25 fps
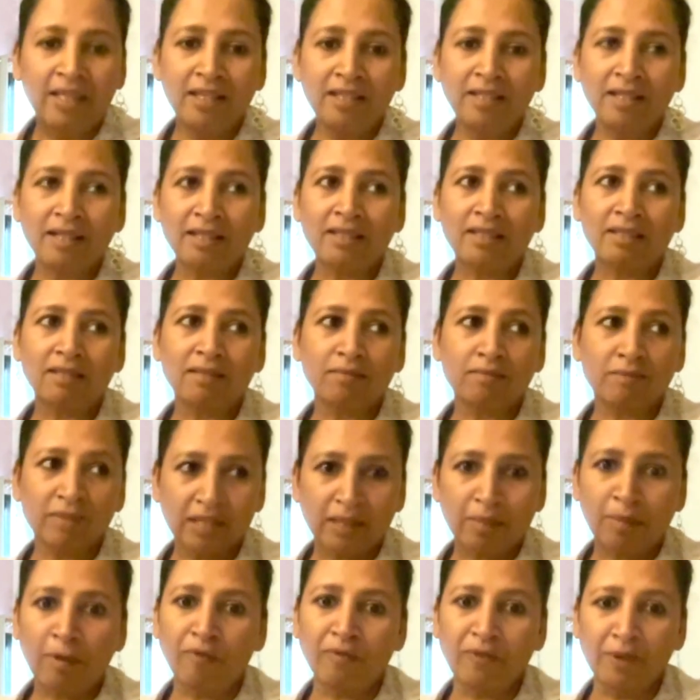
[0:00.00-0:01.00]
These are
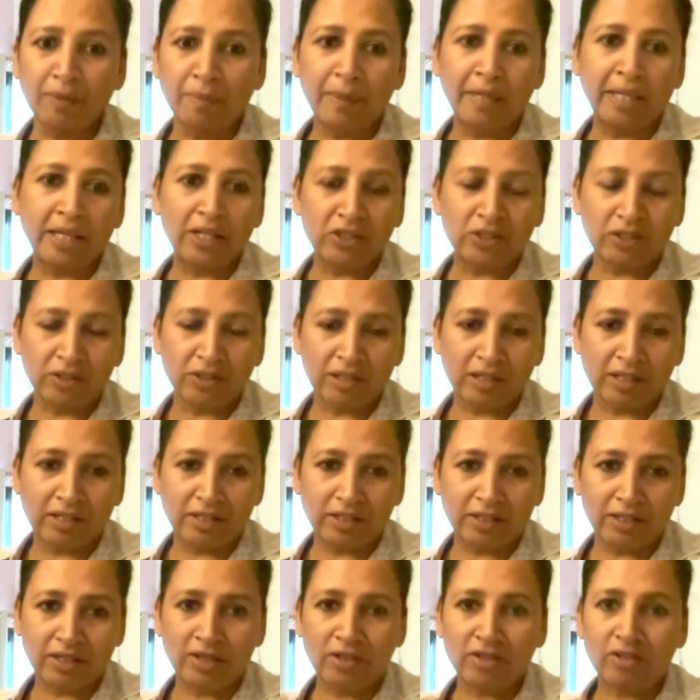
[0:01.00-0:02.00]
some of the major
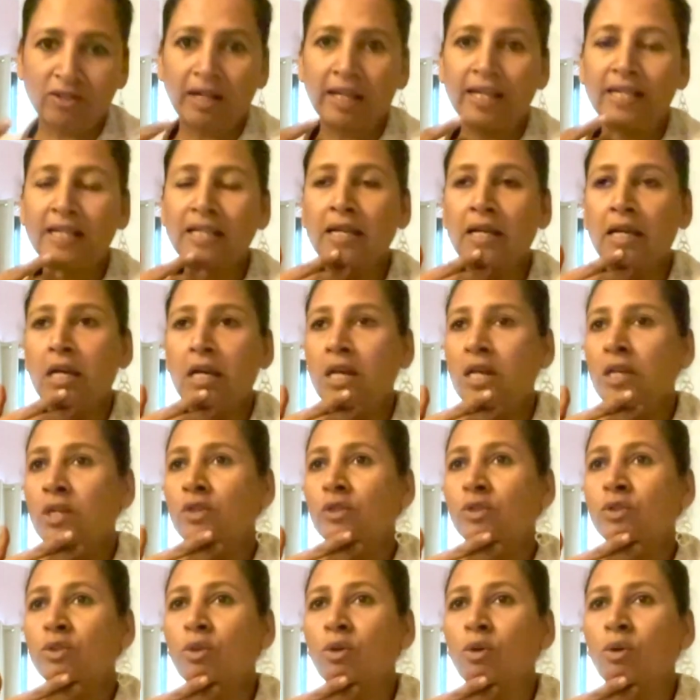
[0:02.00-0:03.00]
reasons, right?
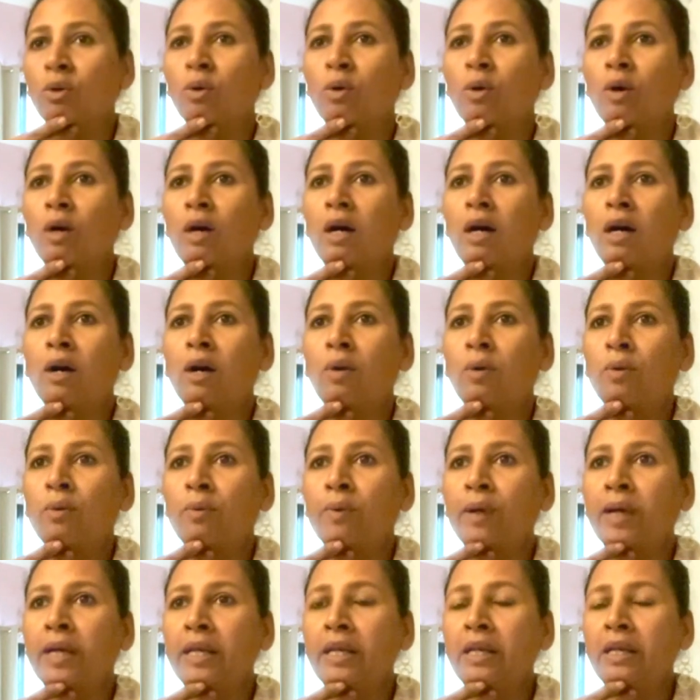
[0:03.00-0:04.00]
So
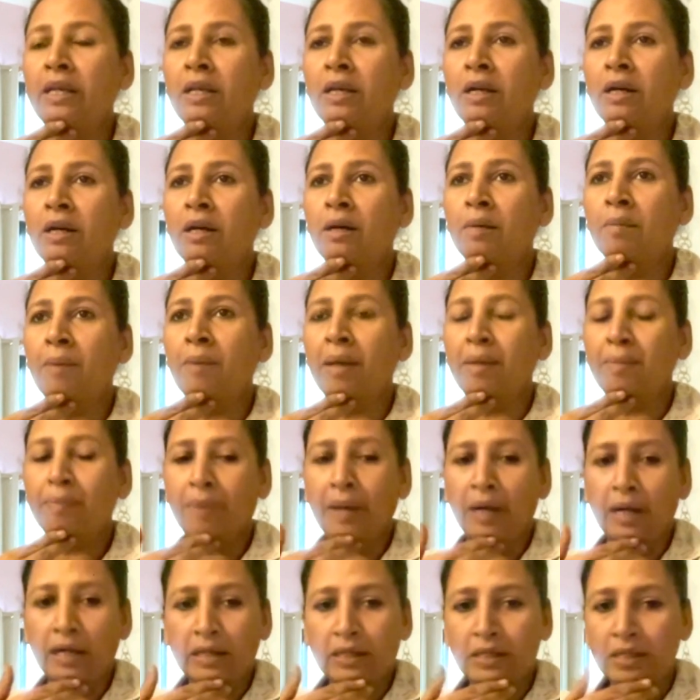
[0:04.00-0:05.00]
when
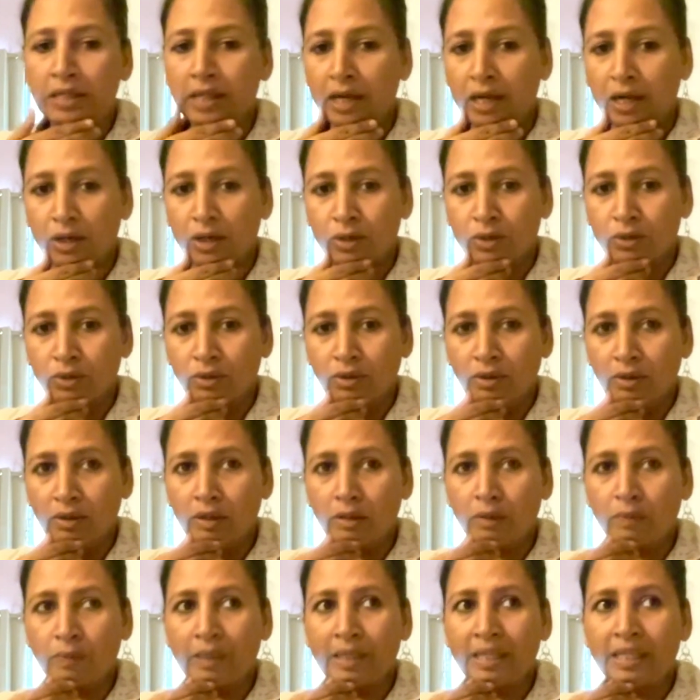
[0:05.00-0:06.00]
my partner Arun,
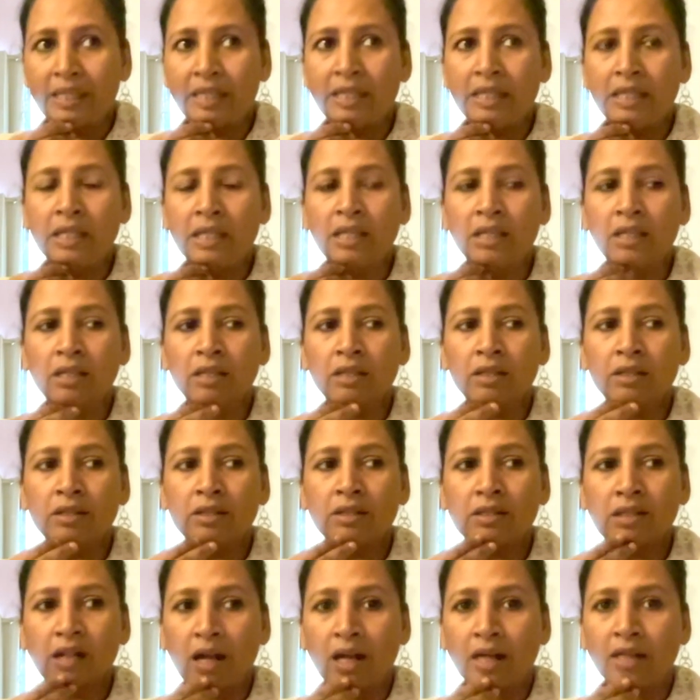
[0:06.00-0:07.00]
when he
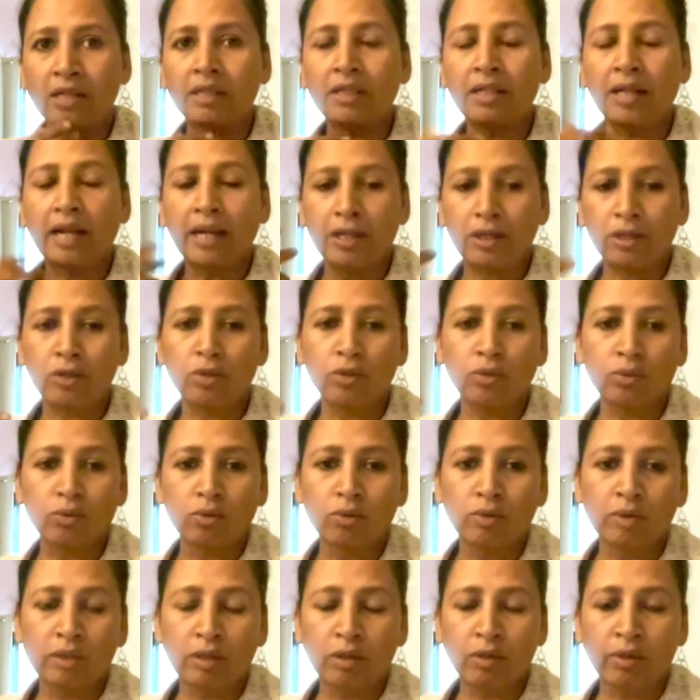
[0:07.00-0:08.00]
started
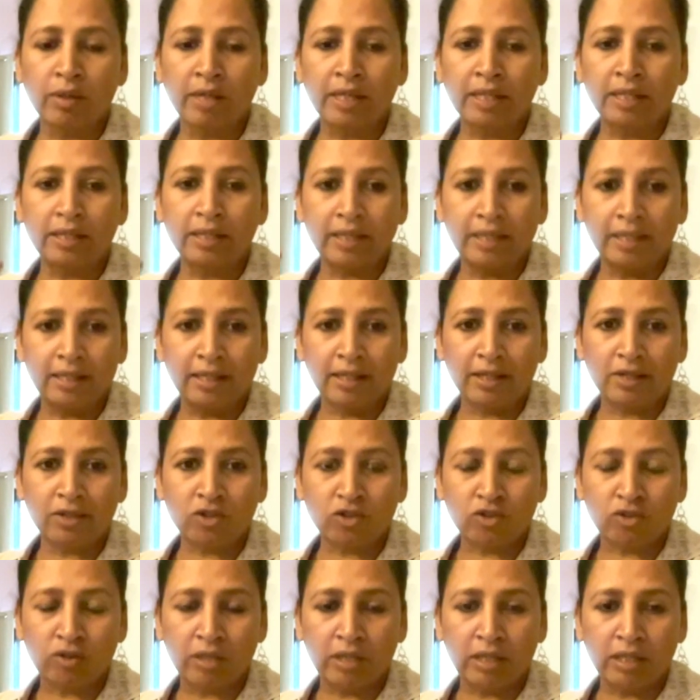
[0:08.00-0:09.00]
to look at the
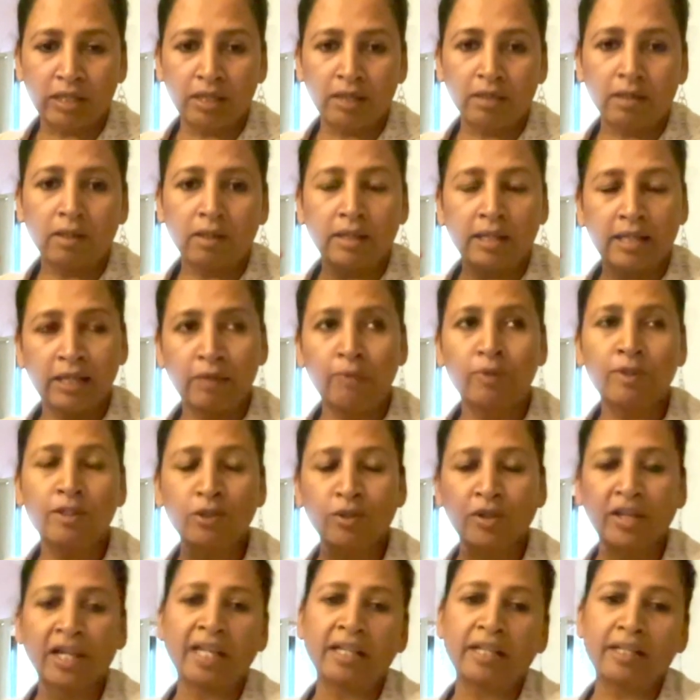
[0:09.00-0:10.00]
industry, he
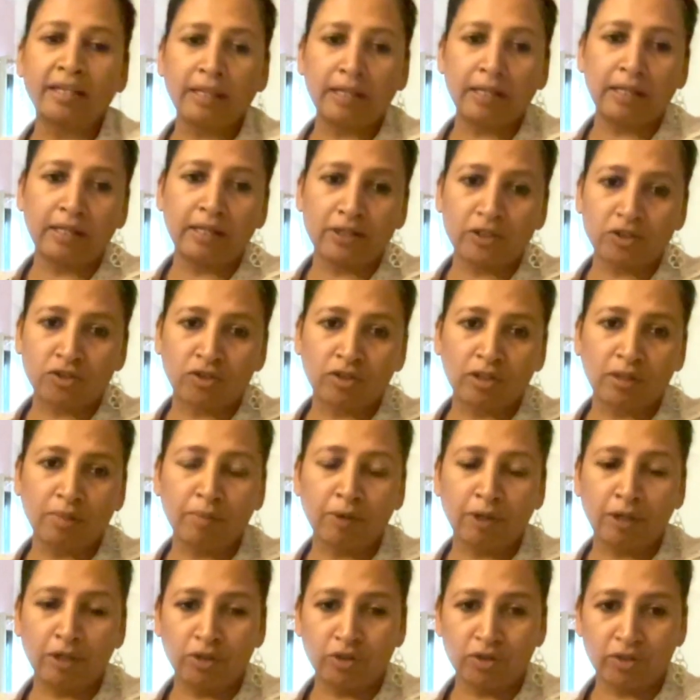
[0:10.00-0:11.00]
was looking at the
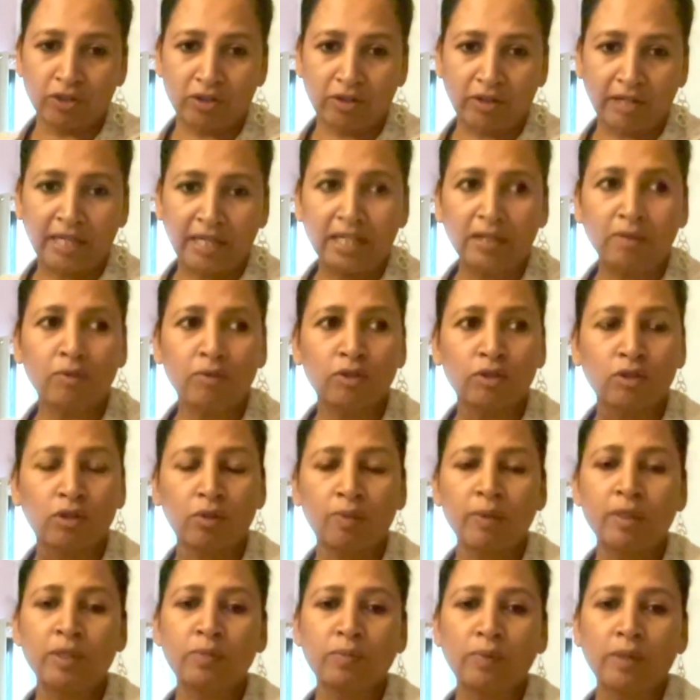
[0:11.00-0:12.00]
industrial pollution, right? He was
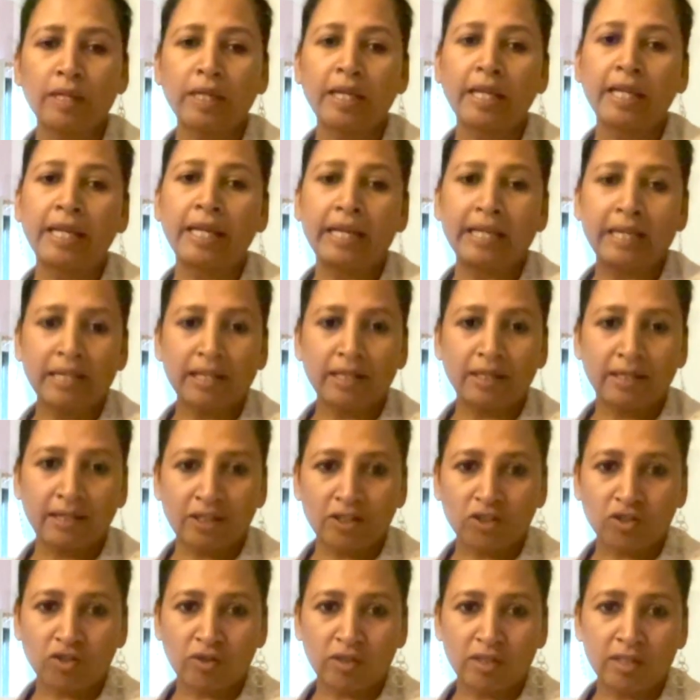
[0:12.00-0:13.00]
always working in
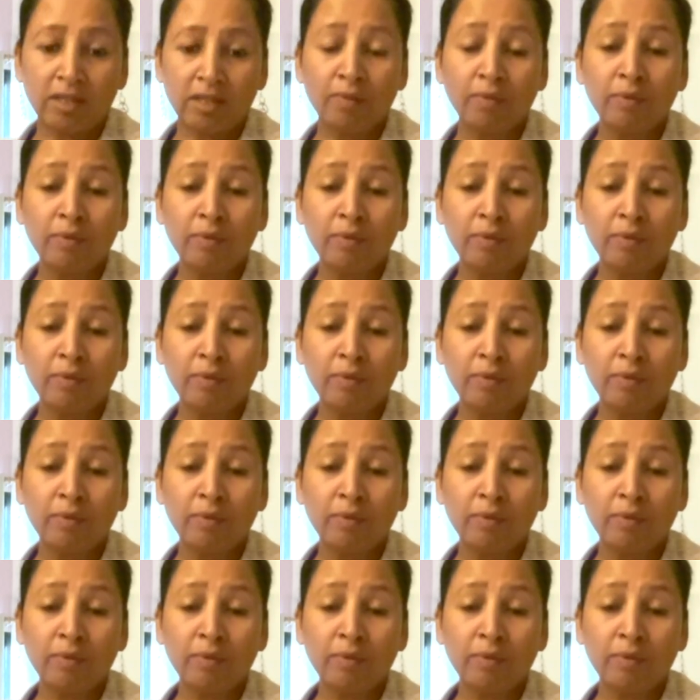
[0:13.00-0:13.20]
industries.